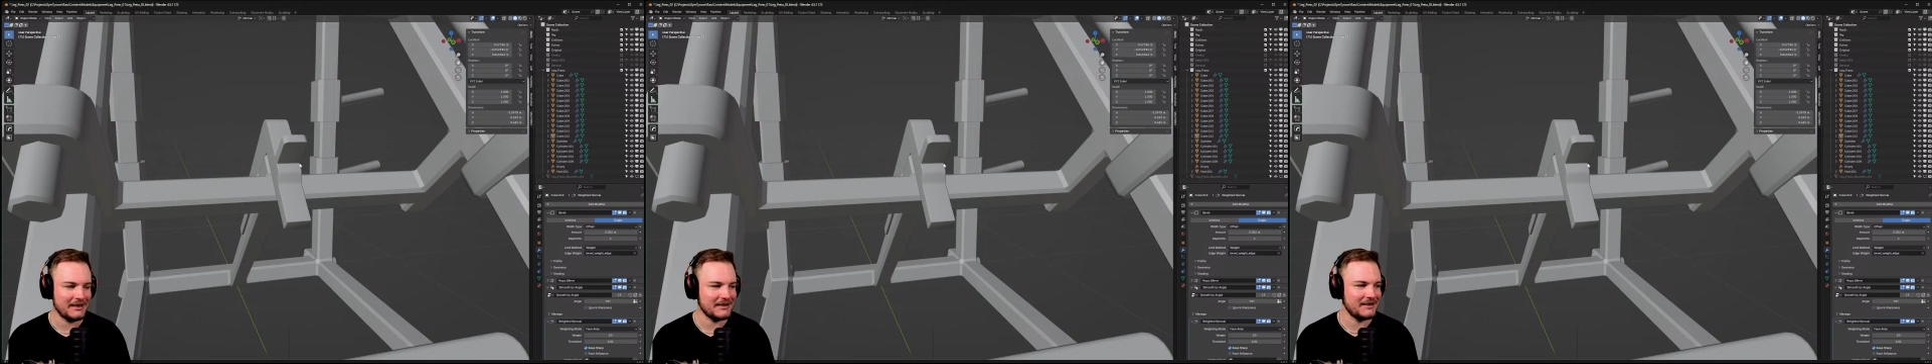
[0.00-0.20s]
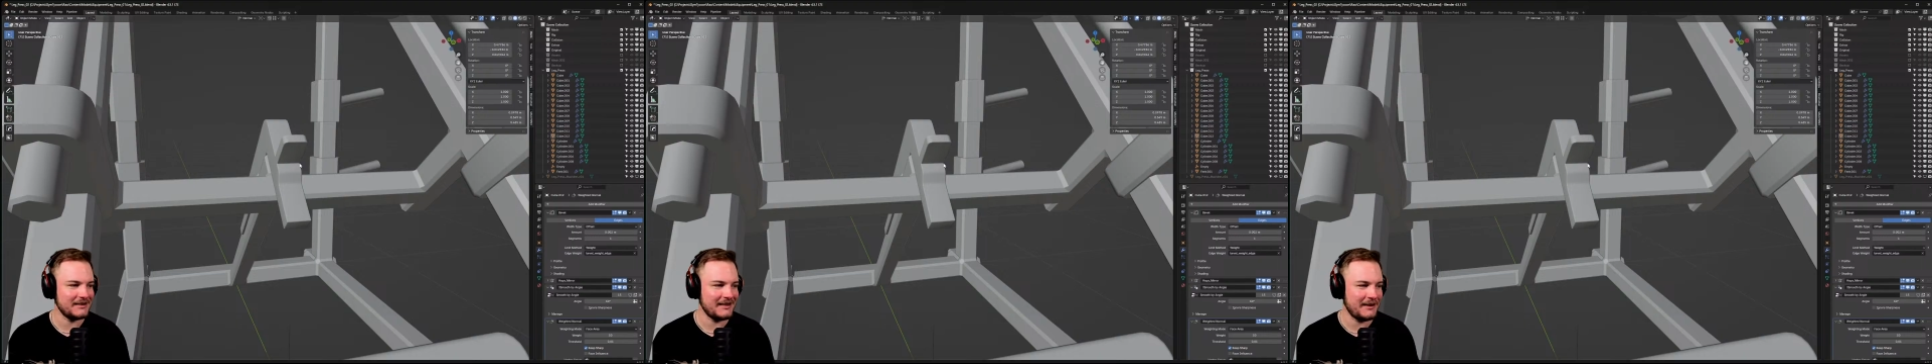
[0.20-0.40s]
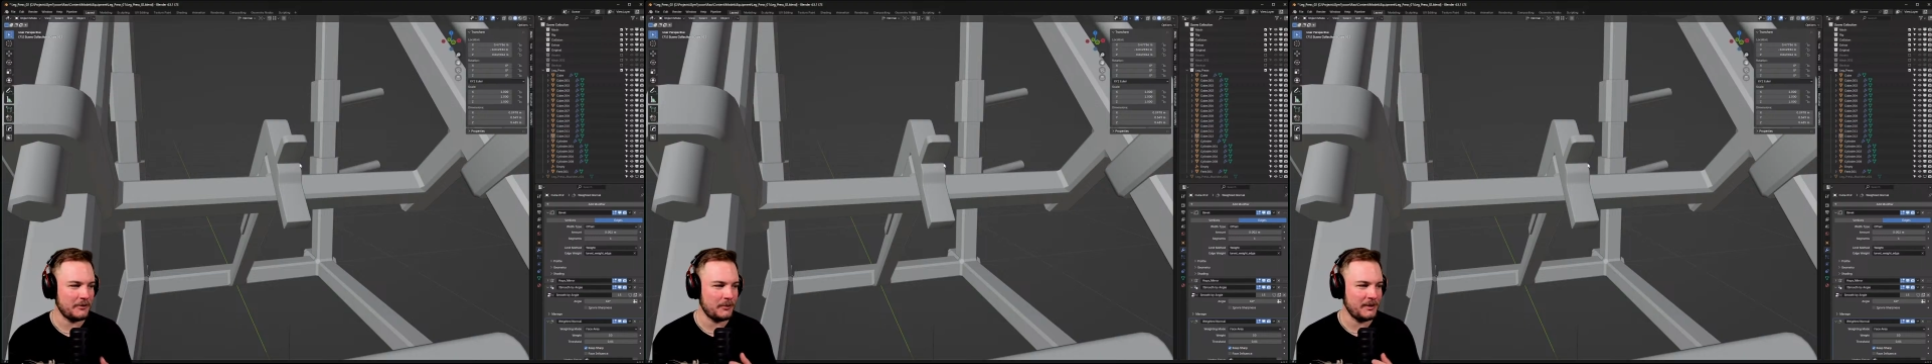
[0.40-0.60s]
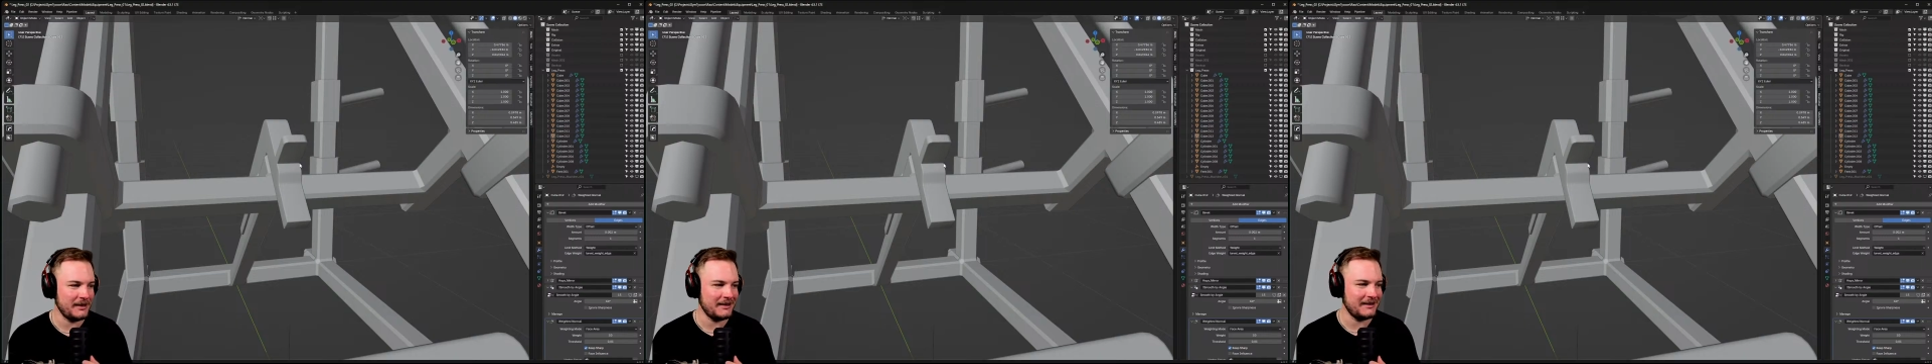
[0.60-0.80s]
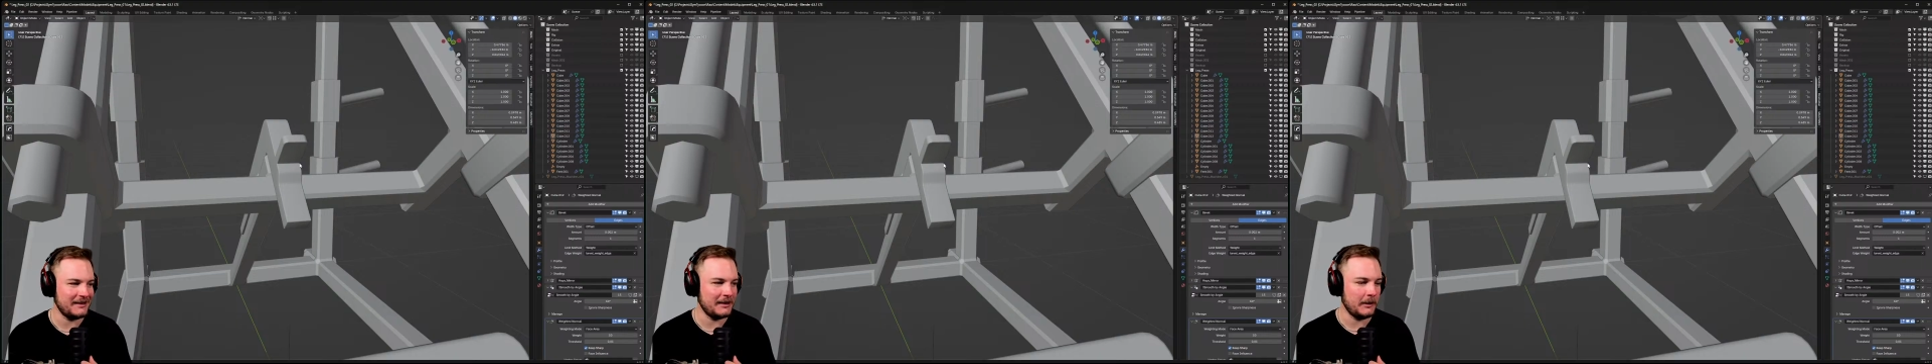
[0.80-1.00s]
that will
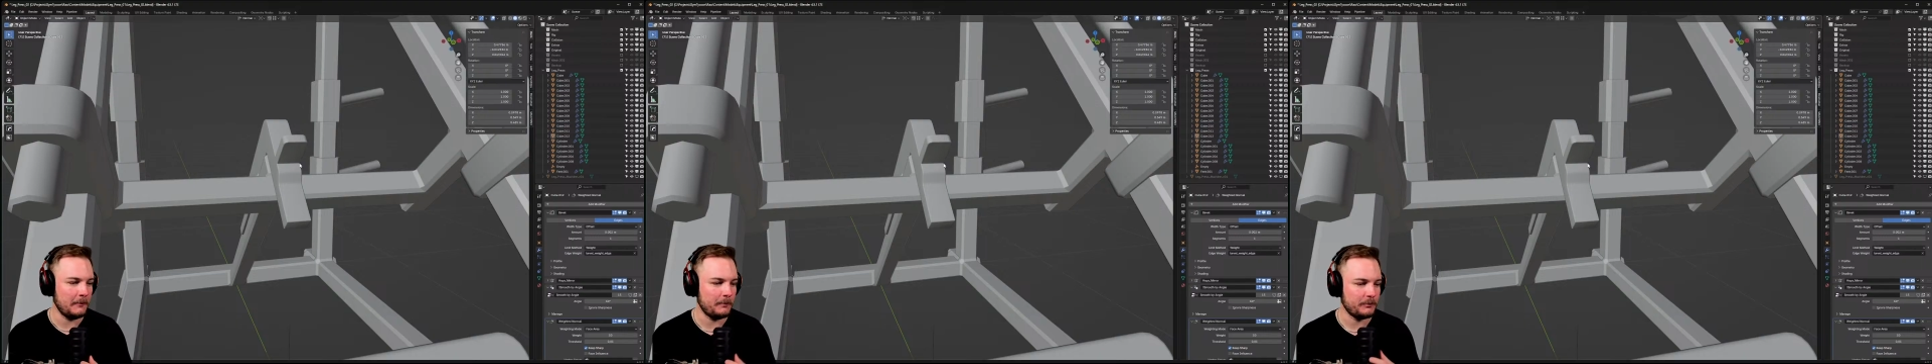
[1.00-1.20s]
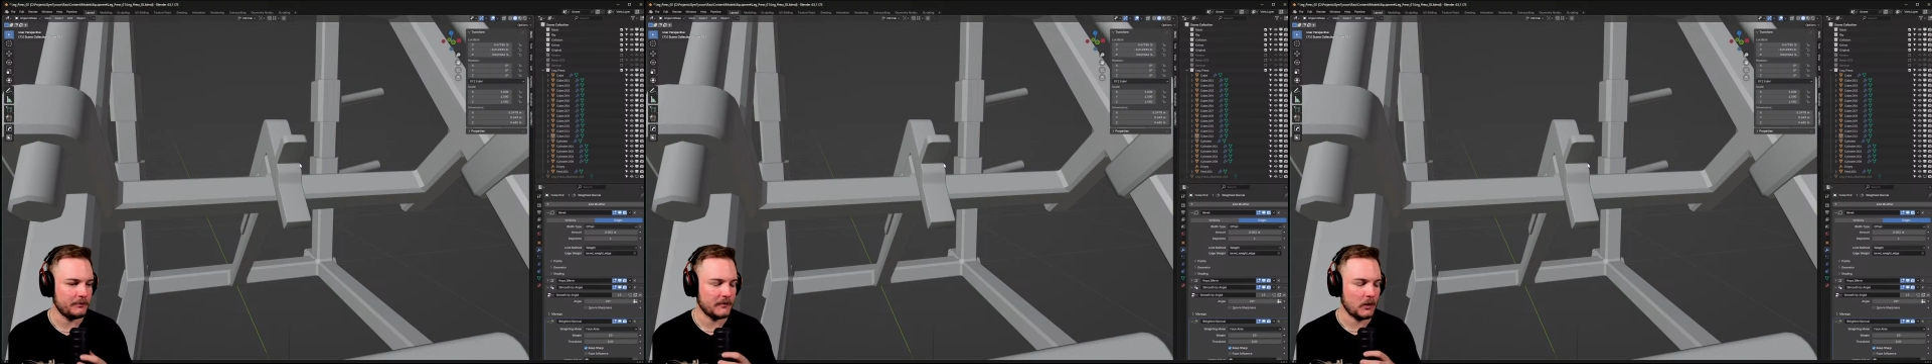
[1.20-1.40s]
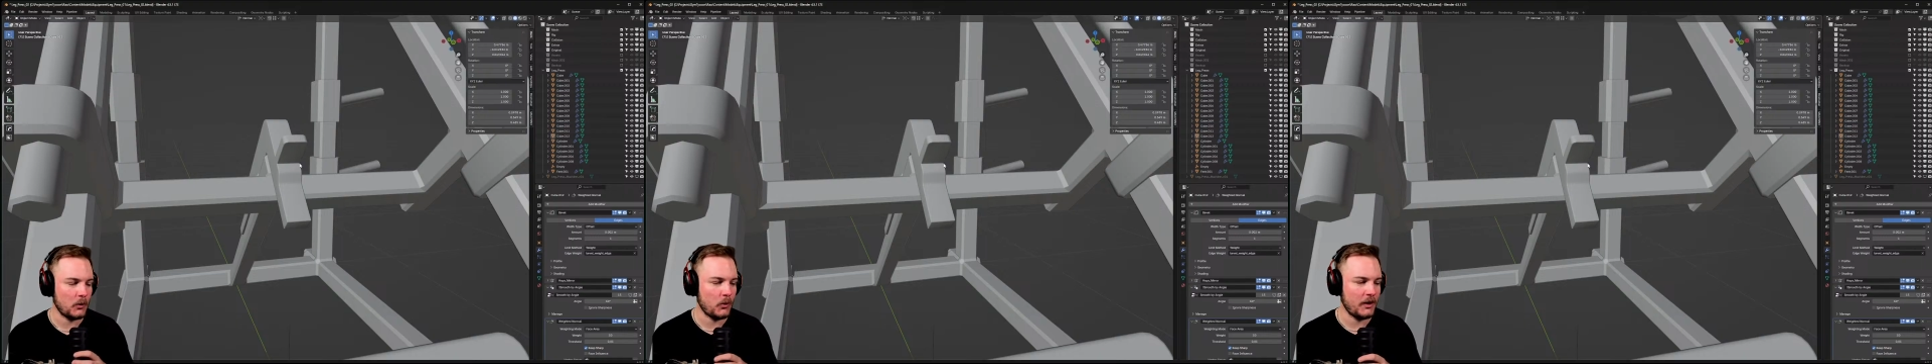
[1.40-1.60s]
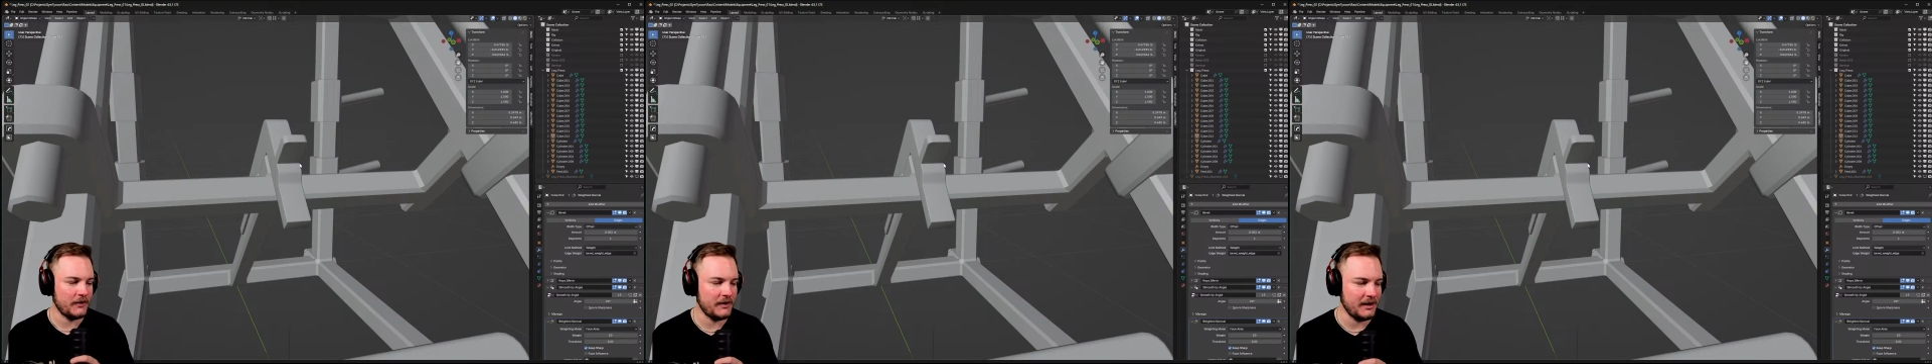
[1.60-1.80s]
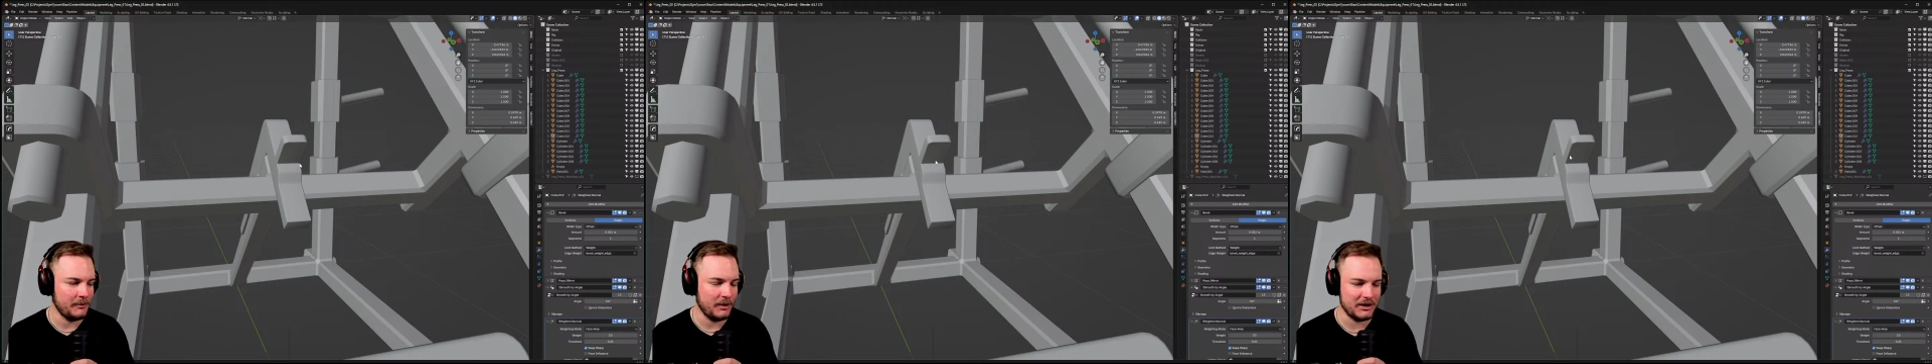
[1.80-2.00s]
be quite the
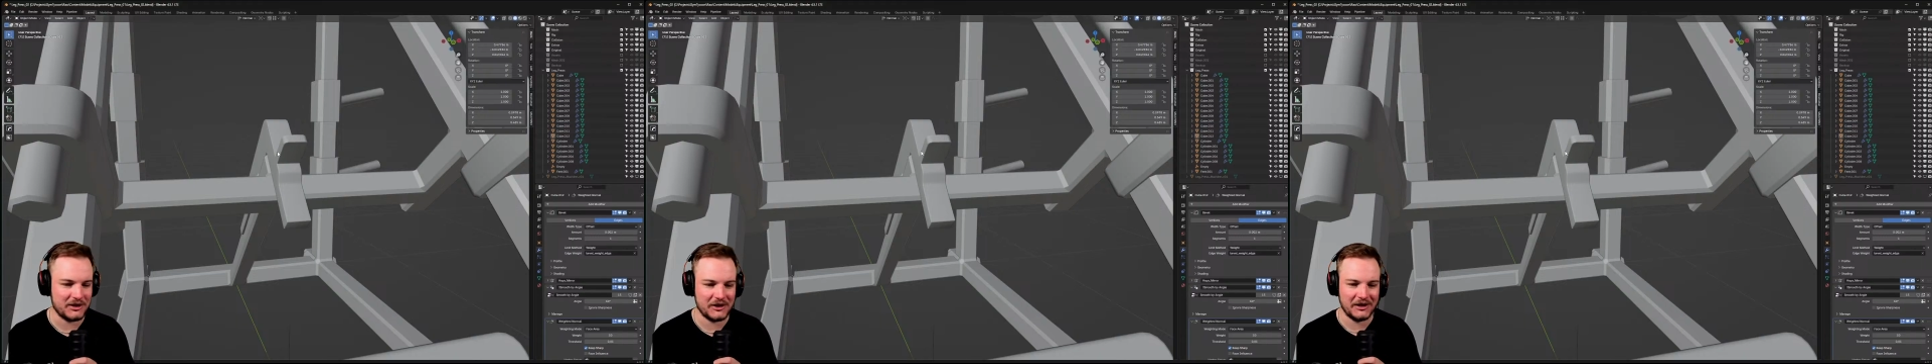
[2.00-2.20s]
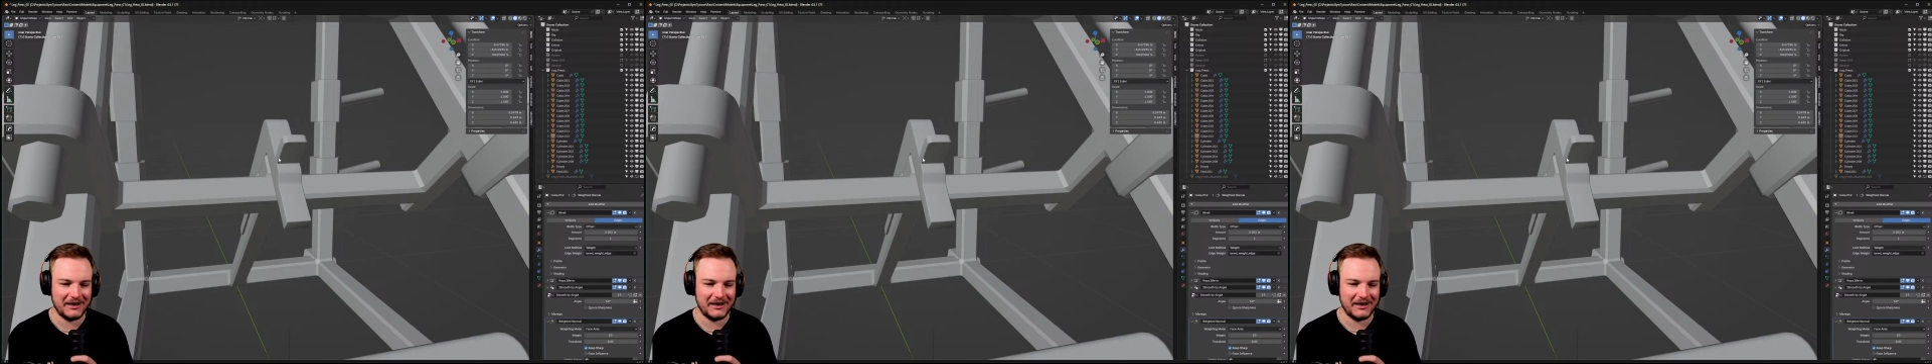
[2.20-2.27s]
image.